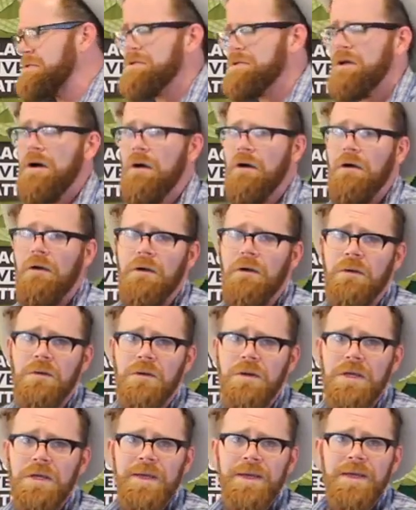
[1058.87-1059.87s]
Oh,
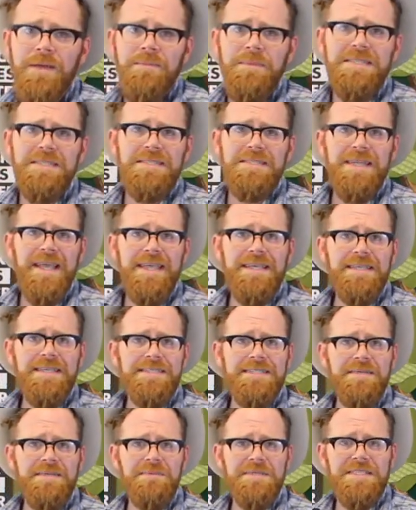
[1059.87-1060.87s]
Miss Snakey
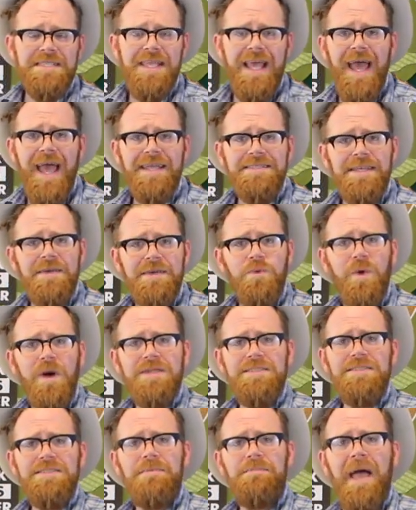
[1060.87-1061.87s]
seems sad. Say,
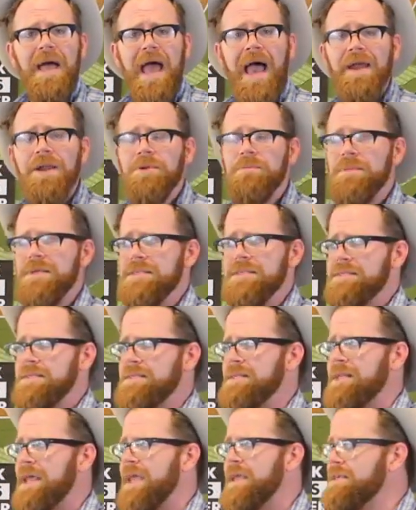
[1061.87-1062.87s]
what's the matter, Miss
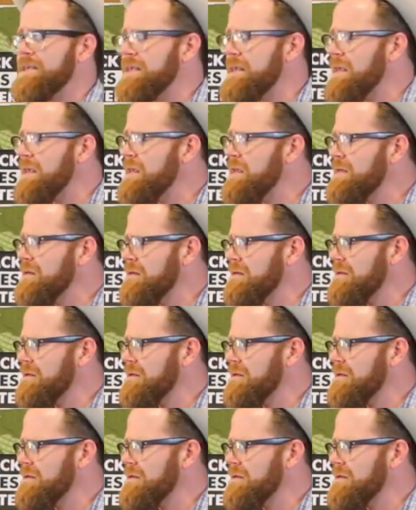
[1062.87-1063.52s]
Snakey?